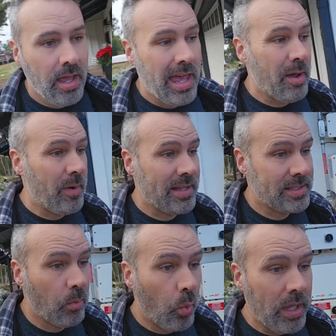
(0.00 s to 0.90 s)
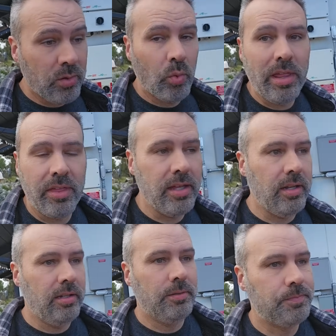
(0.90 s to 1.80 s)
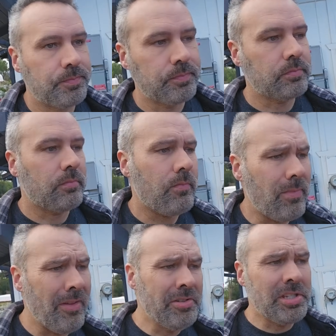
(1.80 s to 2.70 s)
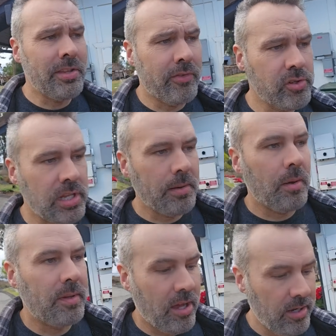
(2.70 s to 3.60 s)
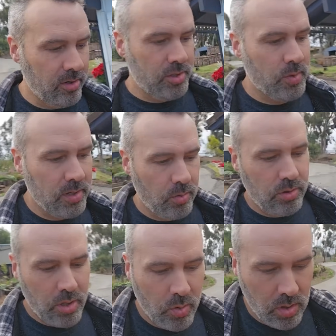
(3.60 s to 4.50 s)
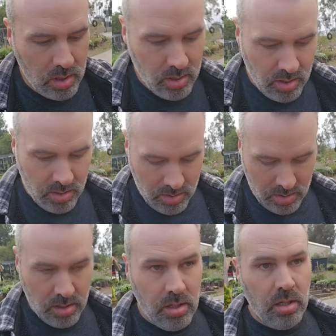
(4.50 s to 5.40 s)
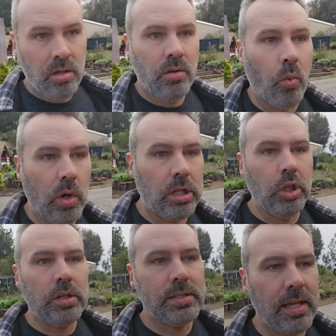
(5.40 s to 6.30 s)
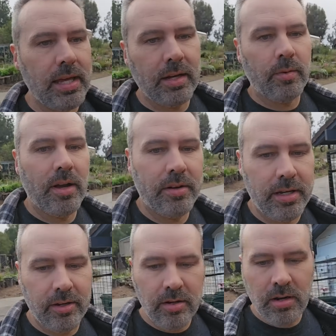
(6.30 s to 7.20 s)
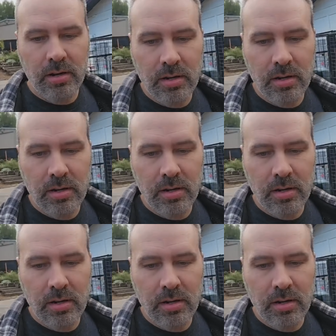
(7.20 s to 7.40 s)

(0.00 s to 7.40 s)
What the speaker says: And we had some wind with it. This is the first time coming out here, so I don't know what it looks like around here.